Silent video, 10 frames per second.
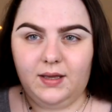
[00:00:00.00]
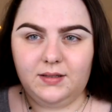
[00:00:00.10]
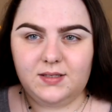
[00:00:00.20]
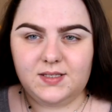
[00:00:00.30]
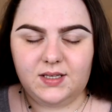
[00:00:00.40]

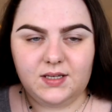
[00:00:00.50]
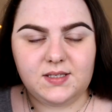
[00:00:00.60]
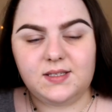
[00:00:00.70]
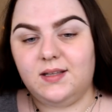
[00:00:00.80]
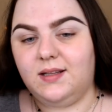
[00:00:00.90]
And
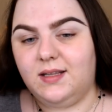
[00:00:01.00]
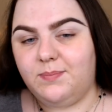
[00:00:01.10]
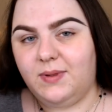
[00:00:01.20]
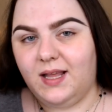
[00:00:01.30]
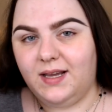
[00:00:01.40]
6
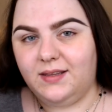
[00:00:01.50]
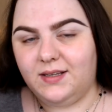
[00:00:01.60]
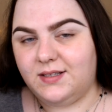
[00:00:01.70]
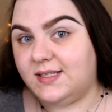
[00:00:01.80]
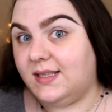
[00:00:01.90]
lip
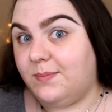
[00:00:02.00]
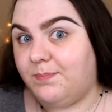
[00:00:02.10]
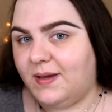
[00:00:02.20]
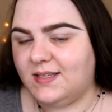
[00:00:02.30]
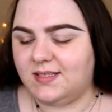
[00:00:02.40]
liners,
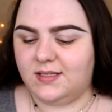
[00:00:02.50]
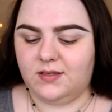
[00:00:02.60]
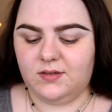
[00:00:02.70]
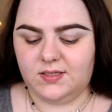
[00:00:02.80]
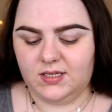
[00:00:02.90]
lip
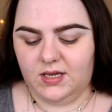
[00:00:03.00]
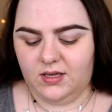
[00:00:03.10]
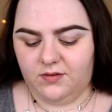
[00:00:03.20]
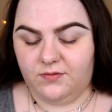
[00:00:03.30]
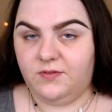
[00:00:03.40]
pencils.
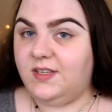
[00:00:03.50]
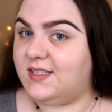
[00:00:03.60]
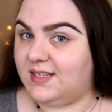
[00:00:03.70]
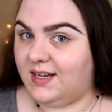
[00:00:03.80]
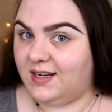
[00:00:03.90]

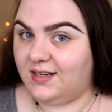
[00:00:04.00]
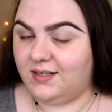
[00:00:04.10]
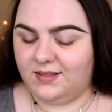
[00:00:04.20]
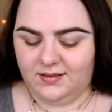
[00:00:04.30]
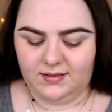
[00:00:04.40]
These
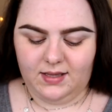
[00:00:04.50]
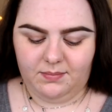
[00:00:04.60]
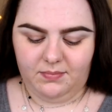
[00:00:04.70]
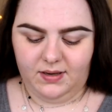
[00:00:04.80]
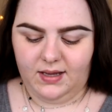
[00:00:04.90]
are
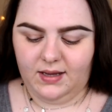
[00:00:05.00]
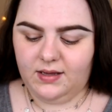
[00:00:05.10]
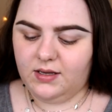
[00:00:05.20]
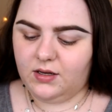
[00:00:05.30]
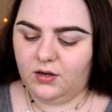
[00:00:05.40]

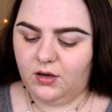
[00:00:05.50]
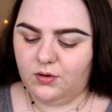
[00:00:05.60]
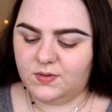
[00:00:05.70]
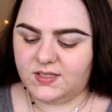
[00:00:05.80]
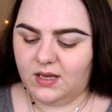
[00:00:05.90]
Nabla
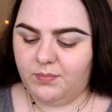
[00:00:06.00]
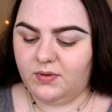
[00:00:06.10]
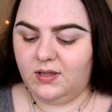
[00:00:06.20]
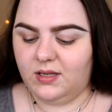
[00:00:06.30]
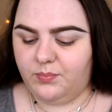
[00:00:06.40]
Close-Up
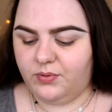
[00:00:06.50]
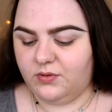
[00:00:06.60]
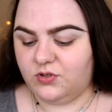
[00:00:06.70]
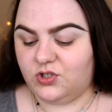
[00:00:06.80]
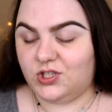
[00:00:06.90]
Lip
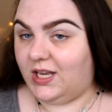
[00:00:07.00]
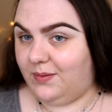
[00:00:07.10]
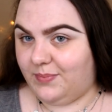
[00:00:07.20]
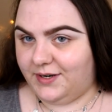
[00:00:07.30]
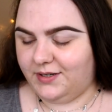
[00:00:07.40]

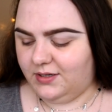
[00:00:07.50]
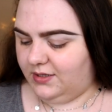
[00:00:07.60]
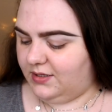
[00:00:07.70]
Shaper.